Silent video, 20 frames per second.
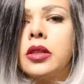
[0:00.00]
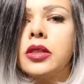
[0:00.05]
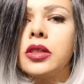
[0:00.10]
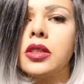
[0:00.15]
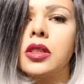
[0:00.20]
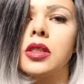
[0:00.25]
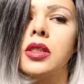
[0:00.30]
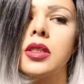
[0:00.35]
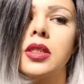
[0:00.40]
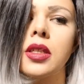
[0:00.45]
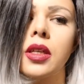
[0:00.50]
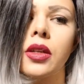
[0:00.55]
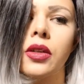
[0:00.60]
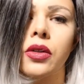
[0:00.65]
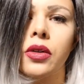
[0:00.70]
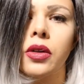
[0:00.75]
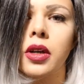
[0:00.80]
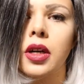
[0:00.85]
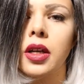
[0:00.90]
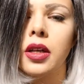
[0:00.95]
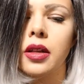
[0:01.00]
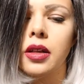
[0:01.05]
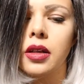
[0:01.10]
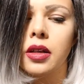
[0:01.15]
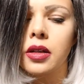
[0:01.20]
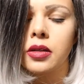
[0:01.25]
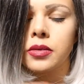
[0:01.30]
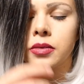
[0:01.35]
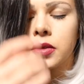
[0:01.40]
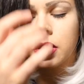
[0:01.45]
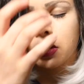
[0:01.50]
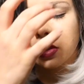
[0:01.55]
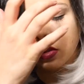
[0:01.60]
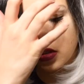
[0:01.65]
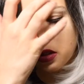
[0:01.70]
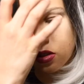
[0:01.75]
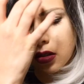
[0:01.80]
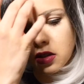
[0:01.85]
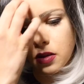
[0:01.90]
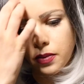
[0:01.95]
I just ignore them. They're
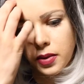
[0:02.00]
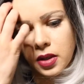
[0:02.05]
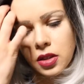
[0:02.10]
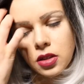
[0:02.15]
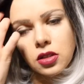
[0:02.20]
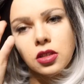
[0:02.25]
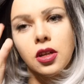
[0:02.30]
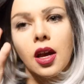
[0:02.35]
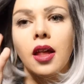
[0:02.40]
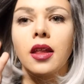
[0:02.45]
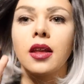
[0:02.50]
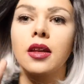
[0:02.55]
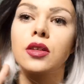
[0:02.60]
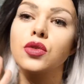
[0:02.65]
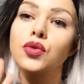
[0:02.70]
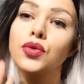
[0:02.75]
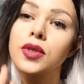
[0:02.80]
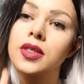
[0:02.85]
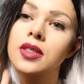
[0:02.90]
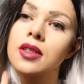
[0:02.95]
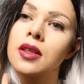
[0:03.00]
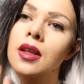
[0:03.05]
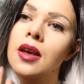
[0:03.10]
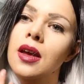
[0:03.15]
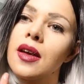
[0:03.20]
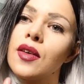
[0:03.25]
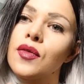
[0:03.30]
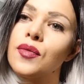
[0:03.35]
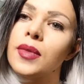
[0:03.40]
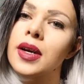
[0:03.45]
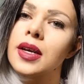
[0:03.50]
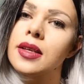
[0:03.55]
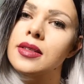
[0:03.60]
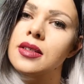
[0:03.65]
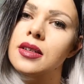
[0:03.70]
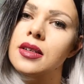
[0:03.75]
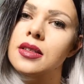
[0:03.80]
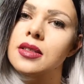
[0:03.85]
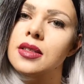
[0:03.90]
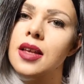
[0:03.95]
just a bit jealous recently of my
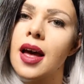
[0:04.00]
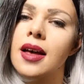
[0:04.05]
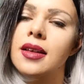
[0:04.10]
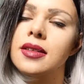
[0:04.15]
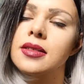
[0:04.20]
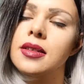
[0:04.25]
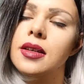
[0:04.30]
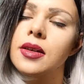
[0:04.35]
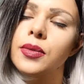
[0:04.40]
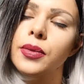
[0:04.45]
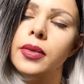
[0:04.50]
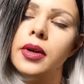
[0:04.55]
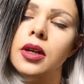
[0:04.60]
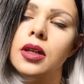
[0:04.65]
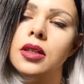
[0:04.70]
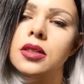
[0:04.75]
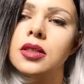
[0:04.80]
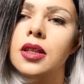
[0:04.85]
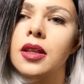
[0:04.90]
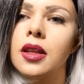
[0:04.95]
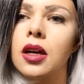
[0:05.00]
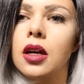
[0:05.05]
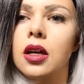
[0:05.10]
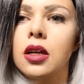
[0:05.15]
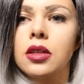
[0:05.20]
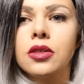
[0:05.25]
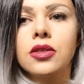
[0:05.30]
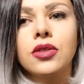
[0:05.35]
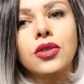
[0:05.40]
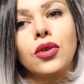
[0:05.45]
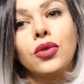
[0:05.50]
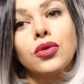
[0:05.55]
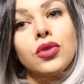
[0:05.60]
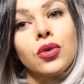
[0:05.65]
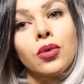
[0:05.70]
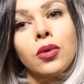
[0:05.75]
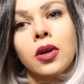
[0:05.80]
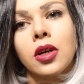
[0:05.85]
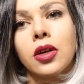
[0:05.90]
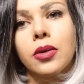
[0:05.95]
success compared to theirs, so
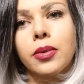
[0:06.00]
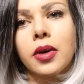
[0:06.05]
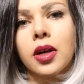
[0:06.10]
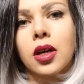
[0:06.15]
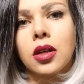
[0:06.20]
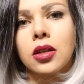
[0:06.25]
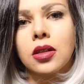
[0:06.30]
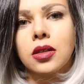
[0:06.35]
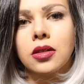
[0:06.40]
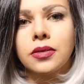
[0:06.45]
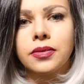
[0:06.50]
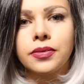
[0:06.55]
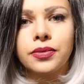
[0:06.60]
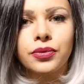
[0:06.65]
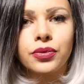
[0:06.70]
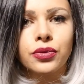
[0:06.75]
don't worry about it.